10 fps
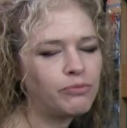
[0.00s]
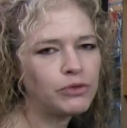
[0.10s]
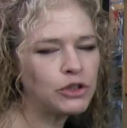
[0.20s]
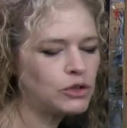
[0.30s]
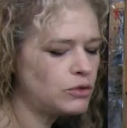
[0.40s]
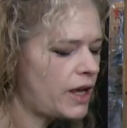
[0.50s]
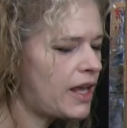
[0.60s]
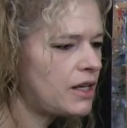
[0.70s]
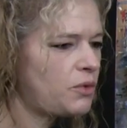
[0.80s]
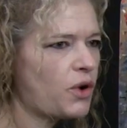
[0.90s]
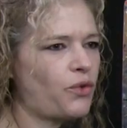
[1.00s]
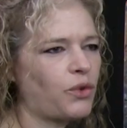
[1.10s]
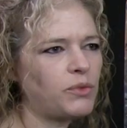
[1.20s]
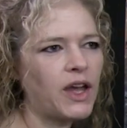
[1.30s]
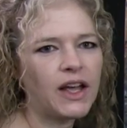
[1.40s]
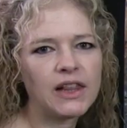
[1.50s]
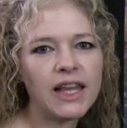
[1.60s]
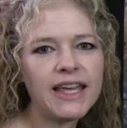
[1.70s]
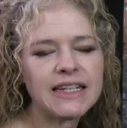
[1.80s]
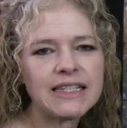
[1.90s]
of blue, anywhere from like a
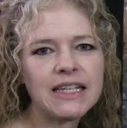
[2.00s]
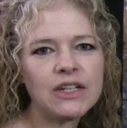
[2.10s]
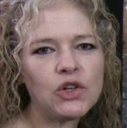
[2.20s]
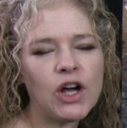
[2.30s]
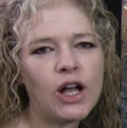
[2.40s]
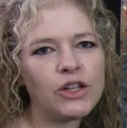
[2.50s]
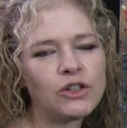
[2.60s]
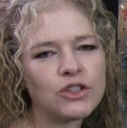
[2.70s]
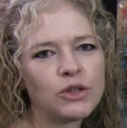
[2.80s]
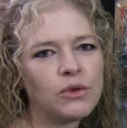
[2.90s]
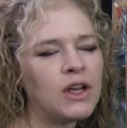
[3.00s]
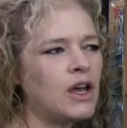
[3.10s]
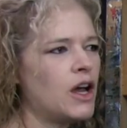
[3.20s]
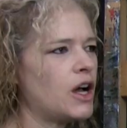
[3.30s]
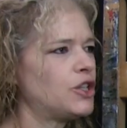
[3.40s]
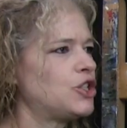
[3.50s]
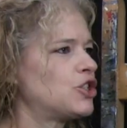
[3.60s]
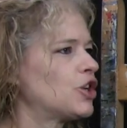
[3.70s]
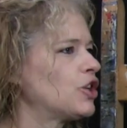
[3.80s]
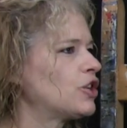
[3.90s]
light teal color to a
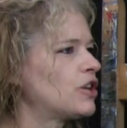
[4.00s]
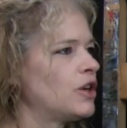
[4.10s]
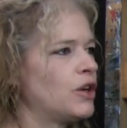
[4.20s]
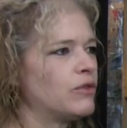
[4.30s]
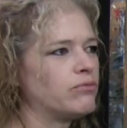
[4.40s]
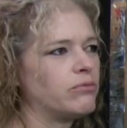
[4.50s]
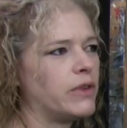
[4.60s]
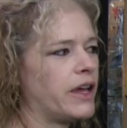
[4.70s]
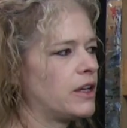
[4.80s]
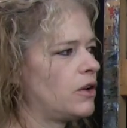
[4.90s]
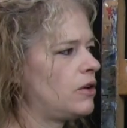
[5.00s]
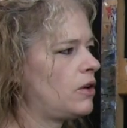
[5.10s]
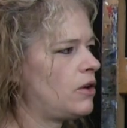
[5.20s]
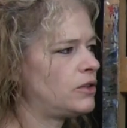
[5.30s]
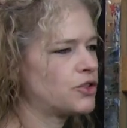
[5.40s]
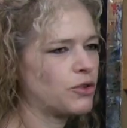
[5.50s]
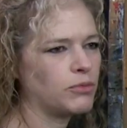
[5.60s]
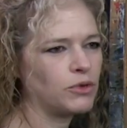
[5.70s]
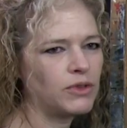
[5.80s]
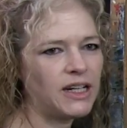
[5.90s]
dark, like
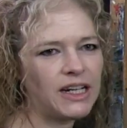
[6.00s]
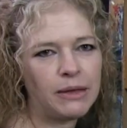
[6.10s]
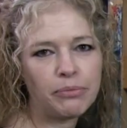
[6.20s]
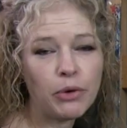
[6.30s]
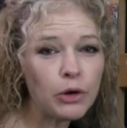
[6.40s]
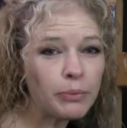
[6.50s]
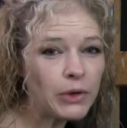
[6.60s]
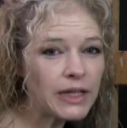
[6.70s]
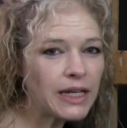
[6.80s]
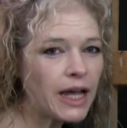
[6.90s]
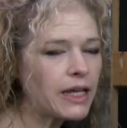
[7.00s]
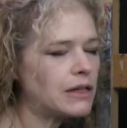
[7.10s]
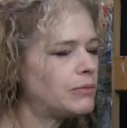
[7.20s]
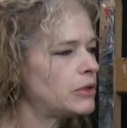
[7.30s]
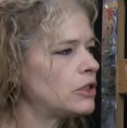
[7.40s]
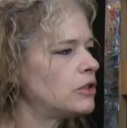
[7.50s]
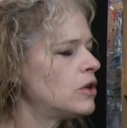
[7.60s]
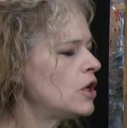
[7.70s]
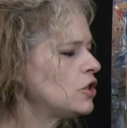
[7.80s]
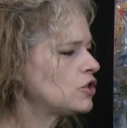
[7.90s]
ultramarine-y, purpley kind of
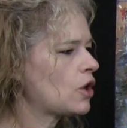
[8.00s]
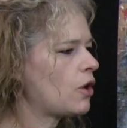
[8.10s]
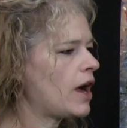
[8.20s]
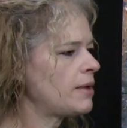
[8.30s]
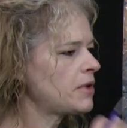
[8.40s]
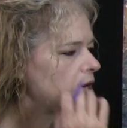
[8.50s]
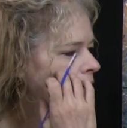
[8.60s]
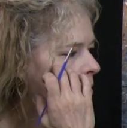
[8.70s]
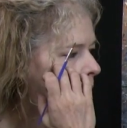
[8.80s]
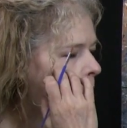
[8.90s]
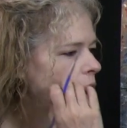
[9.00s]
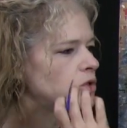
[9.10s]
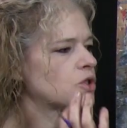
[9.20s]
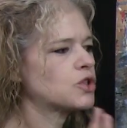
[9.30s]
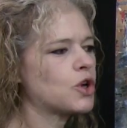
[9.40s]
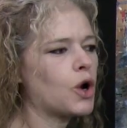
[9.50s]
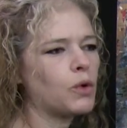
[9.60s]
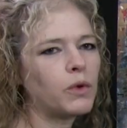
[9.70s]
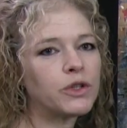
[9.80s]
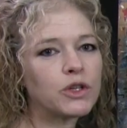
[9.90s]
blue. So I'm gonna
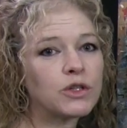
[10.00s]
start with